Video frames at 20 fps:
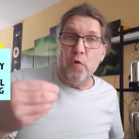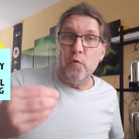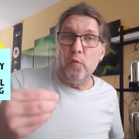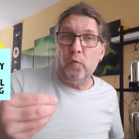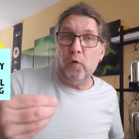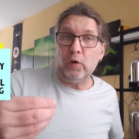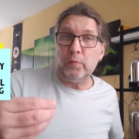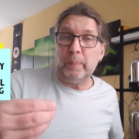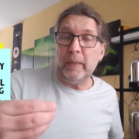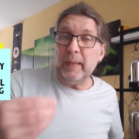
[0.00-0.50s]

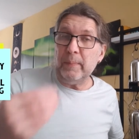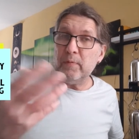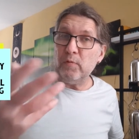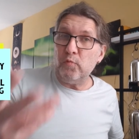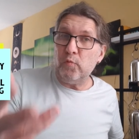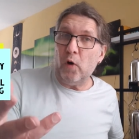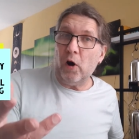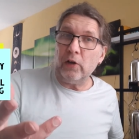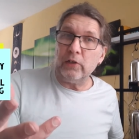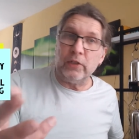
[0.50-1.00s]
what people
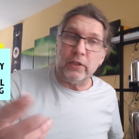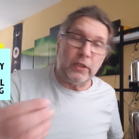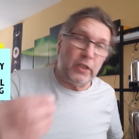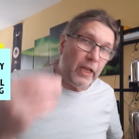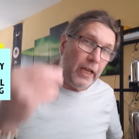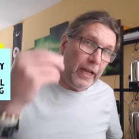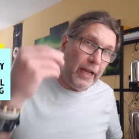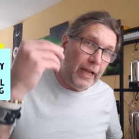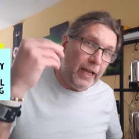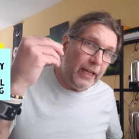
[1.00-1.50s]
want
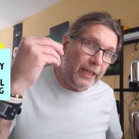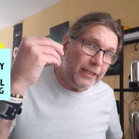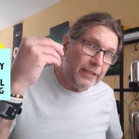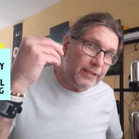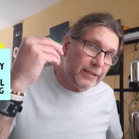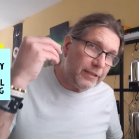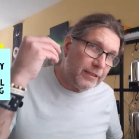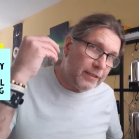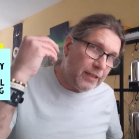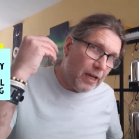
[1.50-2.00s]

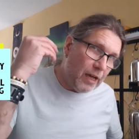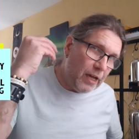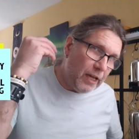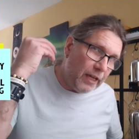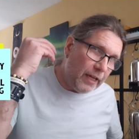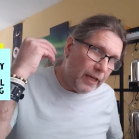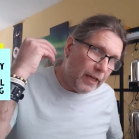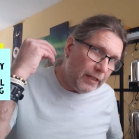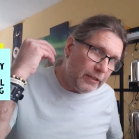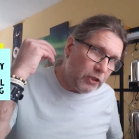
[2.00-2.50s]
is,
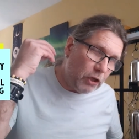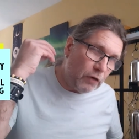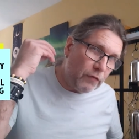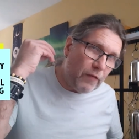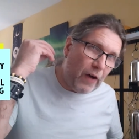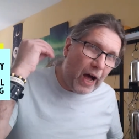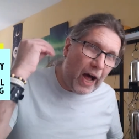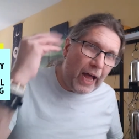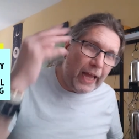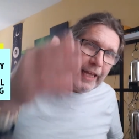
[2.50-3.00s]
is sort of
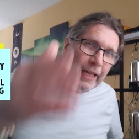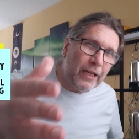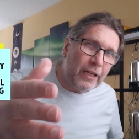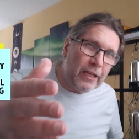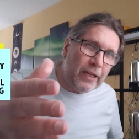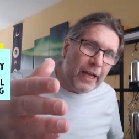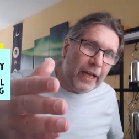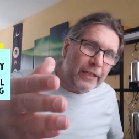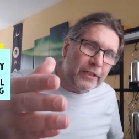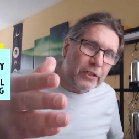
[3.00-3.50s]

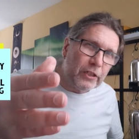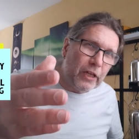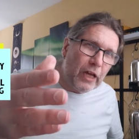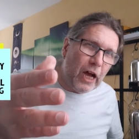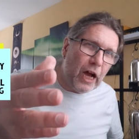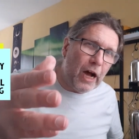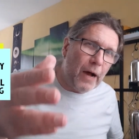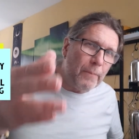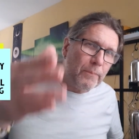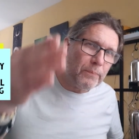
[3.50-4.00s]
ironclad
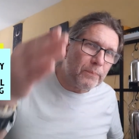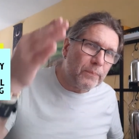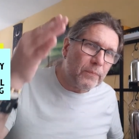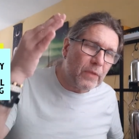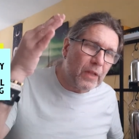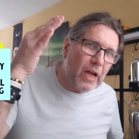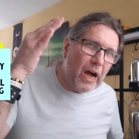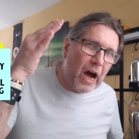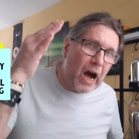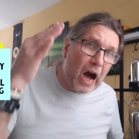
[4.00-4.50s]
um,
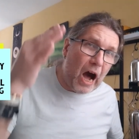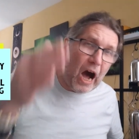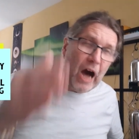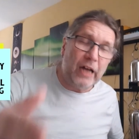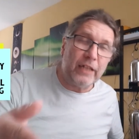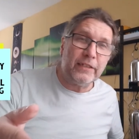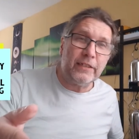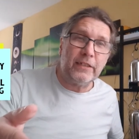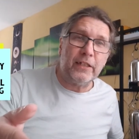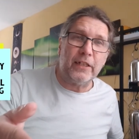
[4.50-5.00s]

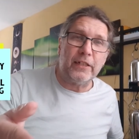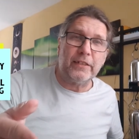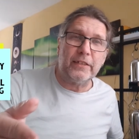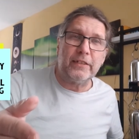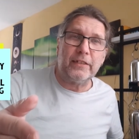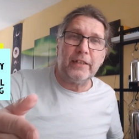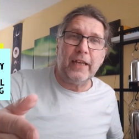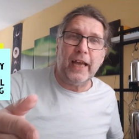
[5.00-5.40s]
answers.